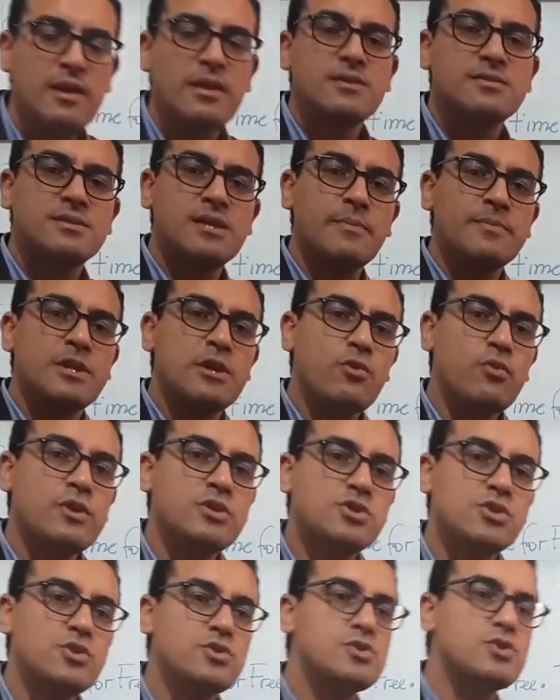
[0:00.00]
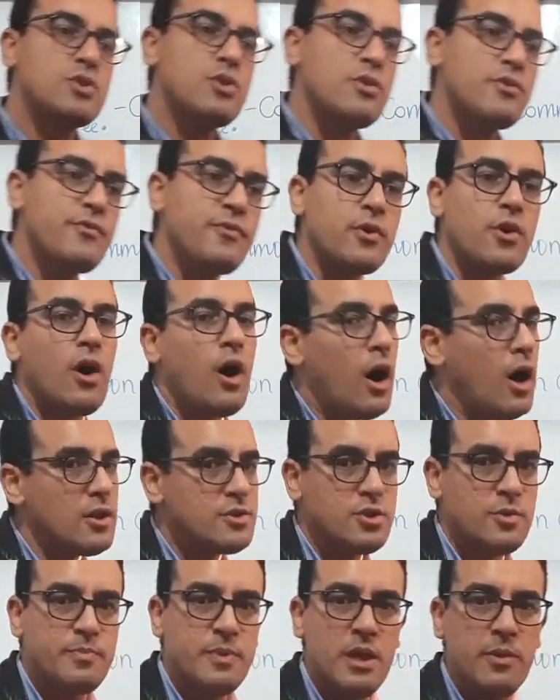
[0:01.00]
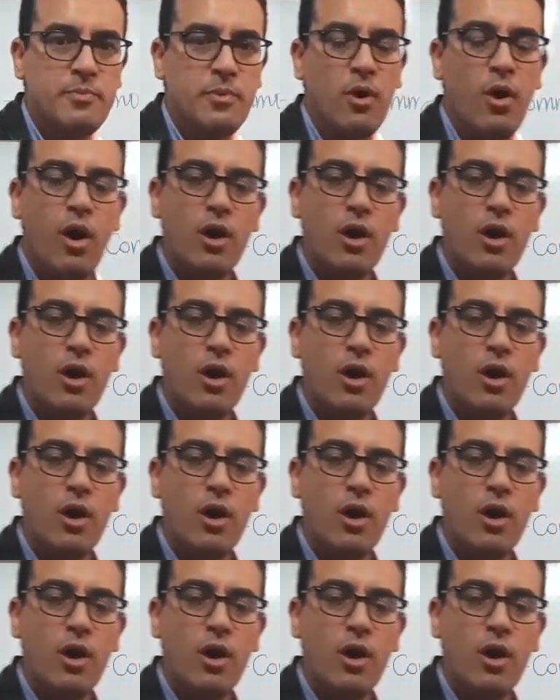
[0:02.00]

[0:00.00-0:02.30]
Something which is good for all the people.